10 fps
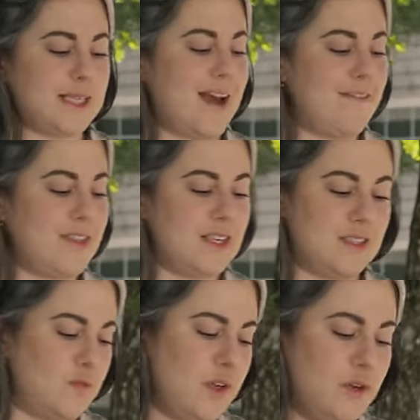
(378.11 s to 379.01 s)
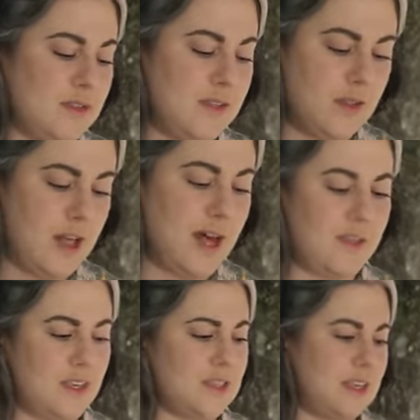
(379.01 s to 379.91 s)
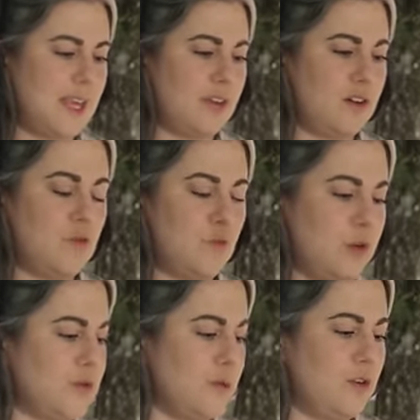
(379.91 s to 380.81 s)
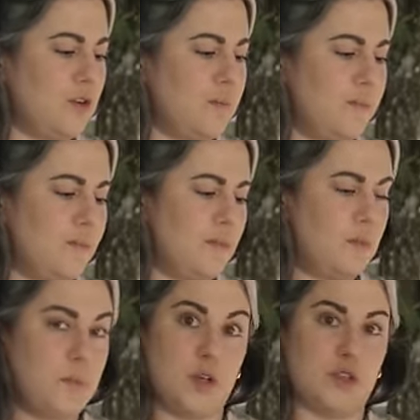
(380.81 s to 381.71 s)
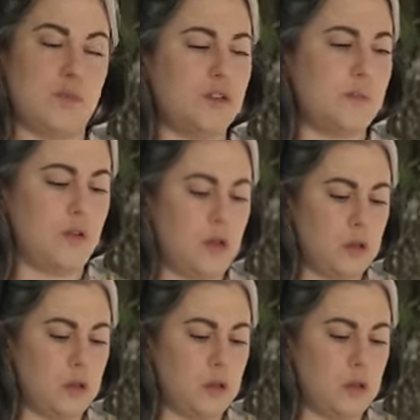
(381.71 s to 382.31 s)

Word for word: I have these, we use these a lot, these like reusable but disposable